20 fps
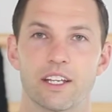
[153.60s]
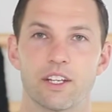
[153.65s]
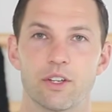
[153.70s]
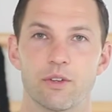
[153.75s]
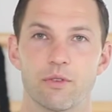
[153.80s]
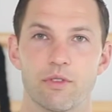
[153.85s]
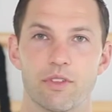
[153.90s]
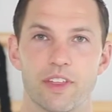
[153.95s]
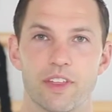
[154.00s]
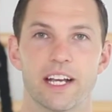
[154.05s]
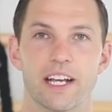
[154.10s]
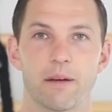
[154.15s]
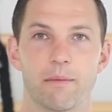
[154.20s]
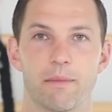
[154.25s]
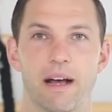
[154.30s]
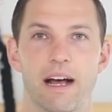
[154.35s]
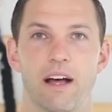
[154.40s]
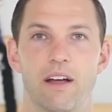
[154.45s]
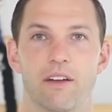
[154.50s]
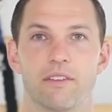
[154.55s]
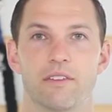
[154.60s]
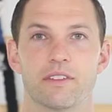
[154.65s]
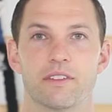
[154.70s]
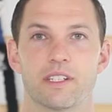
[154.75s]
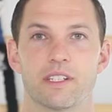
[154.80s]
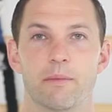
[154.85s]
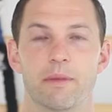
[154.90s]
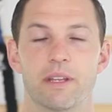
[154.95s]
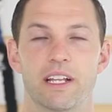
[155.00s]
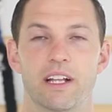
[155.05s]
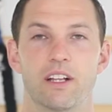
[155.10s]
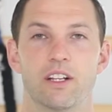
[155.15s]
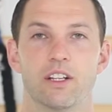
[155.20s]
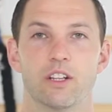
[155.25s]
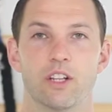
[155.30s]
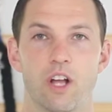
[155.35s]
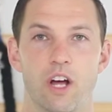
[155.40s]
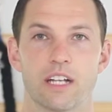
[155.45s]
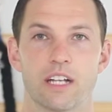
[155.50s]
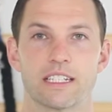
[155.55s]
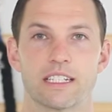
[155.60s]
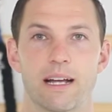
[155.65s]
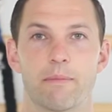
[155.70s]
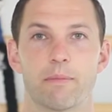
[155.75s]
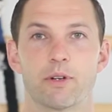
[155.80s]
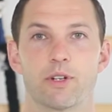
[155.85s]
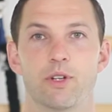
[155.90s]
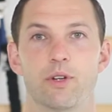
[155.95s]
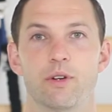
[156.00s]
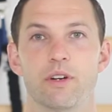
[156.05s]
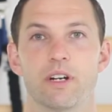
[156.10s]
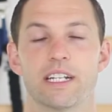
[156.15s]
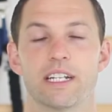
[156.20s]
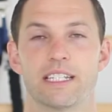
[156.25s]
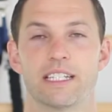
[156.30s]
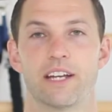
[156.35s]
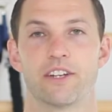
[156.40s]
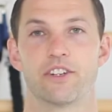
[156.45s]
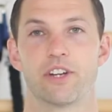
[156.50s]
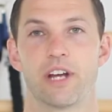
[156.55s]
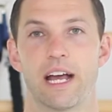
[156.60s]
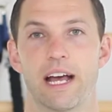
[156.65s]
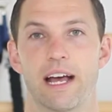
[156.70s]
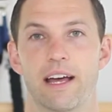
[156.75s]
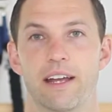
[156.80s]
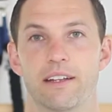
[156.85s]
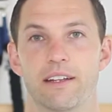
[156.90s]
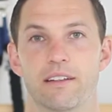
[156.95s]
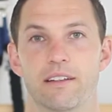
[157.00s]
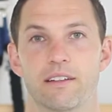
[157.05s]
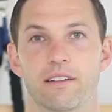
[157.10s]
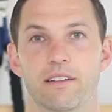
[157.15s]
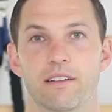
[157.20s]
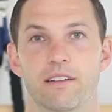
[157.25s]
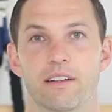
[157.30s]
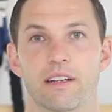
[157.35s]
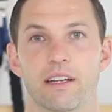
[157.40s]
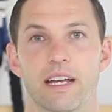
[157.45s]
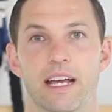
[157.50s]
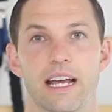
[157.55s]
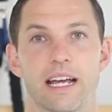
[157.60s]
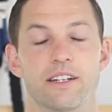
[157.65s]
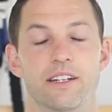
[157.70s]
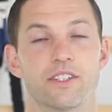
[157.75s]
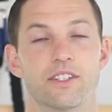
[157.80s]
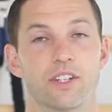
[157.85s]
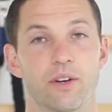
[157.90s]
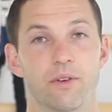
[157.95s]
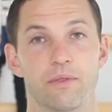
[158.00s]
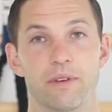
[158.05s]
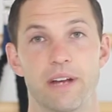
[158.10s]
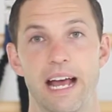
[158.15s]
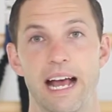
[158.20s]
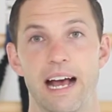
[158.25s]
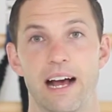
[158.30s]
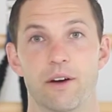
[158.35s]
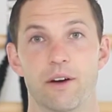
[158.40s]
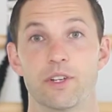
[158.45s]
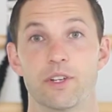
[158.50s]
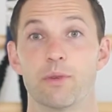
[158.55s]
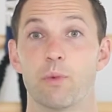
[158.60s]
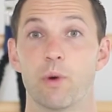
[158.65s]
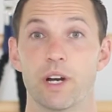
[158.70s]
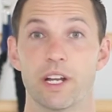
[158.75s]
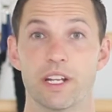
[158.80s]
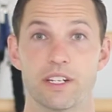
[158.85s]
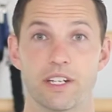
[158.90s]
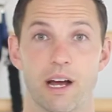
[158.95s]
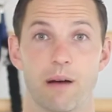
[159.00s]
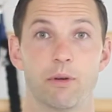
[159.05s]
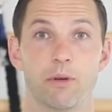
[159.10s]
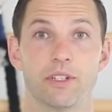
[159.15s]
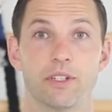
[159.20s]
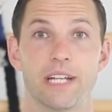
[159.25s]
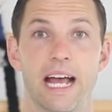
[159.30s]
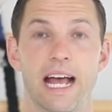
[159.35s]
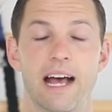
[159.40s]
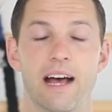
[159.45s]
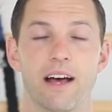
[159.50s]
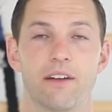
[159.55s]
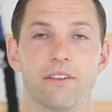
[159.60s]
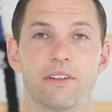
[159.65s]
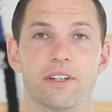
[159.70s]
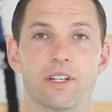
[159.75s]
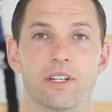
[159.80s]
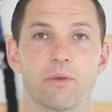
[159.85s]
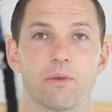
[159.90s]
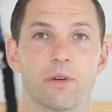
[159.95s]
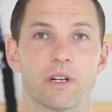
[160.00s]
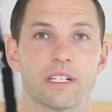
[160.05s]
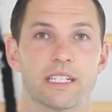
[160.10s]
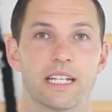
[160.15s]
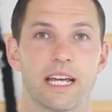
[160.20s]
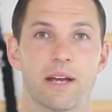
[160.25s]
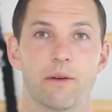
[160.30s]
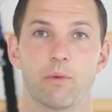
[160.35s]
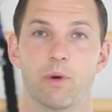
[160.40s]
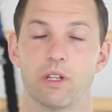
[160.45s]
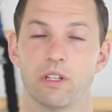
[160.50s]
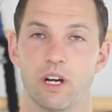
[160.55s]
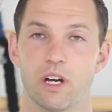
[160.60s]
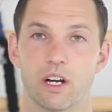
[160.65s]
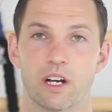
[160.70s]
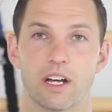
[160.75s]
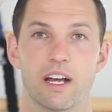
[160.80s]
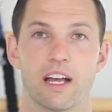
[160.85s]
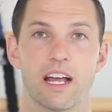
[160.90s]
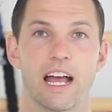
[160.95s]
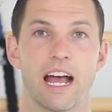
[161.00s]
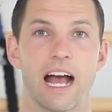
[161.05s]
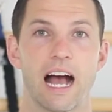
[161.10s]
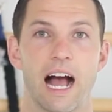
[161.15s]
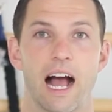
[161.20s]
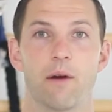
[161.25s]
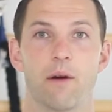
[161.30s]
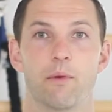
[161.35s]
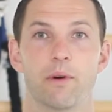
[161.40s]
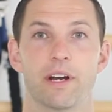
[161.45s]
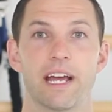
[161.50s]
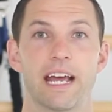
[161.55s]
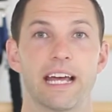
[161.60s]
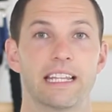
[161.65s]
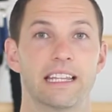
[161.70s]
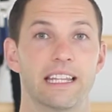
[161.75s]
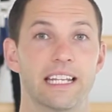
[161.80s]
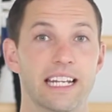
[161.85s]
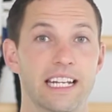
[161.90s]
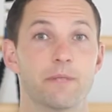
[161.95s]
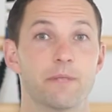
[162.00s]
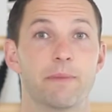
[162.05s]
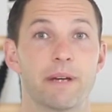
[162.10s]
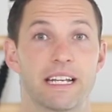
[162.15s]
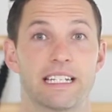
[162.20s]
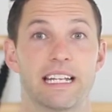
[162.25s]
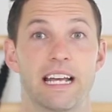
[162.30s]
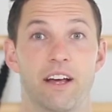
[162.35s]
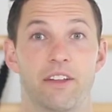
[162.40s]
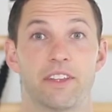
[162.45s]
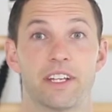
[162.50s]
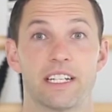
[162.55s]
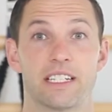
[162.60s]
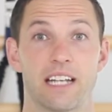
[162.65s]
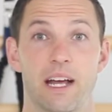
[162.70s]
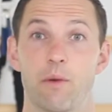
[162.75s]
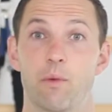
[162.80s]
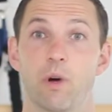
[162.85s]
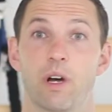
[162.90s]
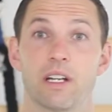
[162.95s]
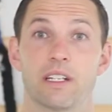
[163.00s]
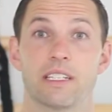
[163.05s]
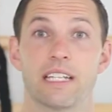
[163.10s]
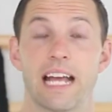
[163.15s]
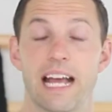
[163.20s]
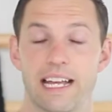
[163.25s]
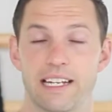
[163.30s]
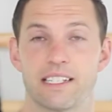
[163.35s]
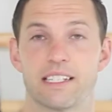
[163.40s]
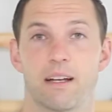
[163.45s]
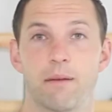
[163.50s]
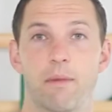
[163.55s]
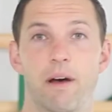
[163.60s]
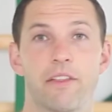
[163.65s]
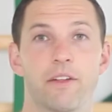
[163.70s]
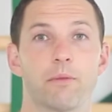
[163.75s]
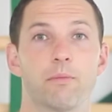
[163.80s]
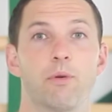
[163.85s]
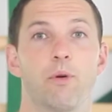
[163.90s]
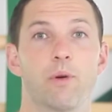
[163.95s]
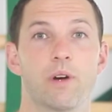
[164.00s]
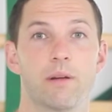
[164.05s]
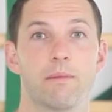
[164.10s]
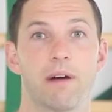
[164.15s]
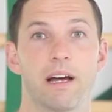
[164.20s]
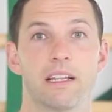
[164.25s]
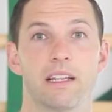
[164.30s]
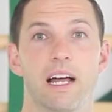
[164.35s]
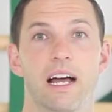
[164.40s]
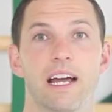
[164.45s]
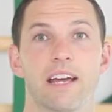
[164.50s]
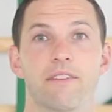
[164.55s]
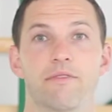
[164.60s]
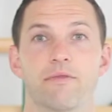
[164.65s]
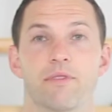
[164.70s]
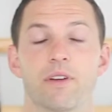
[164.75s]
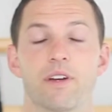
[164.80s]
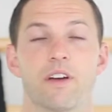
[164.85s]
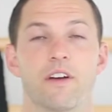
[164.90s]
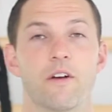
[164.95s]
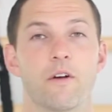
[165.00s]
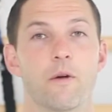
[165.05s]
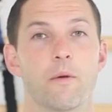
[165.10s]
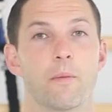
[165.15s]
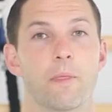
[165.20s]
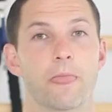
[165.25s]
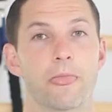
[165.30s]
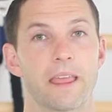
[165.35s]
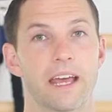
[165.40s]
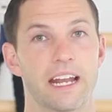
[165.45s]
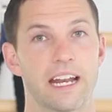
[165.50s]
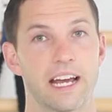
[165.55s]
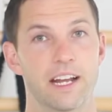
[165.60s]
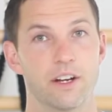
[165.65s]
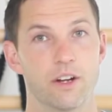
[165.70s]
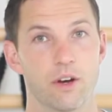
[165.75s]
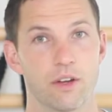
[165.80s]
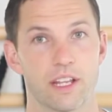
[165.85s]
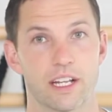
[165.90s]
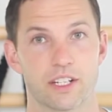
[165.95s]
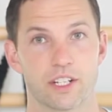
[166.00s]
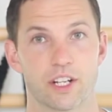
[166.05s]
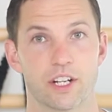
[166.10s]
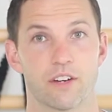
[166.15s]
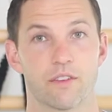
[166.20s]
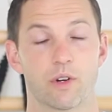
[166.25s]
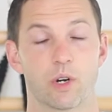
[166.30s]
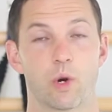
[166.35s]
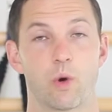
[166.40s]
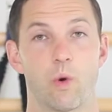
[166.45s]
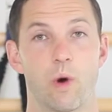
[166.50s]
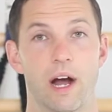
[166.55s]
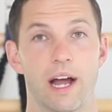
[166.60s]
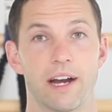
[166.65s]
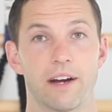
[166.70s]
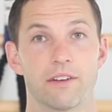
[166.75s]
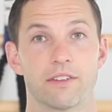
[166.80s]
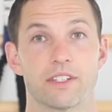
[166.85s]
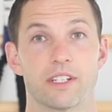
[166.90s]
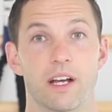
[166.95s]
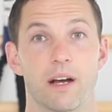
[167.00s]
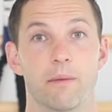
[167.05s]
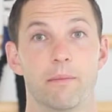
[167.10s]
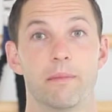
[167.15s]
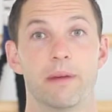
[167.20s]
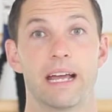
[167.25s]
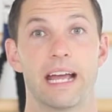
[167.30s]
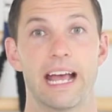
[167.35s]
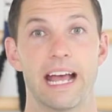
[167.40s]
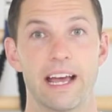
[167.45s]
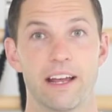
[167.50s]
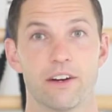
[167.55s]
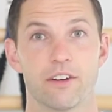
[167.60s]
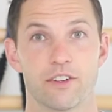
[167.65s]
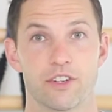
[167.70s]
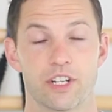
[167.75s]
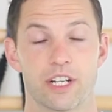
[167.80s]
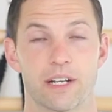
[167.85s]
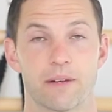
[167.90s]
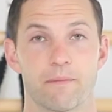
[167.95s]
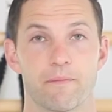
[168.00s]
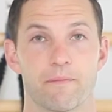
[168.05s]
You think about some of the lost opportunities that you had. And so now you want to double down. And you want to say, well, look, I want to at least be as healthy as I was at some other point in my life. And I know that's going to require some energy.